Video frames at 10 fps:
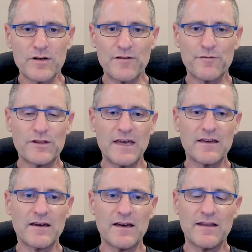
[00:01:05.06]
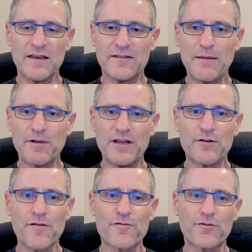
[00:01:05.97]
if we take an example here
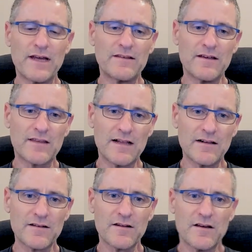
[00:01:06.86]
of creating tunnels,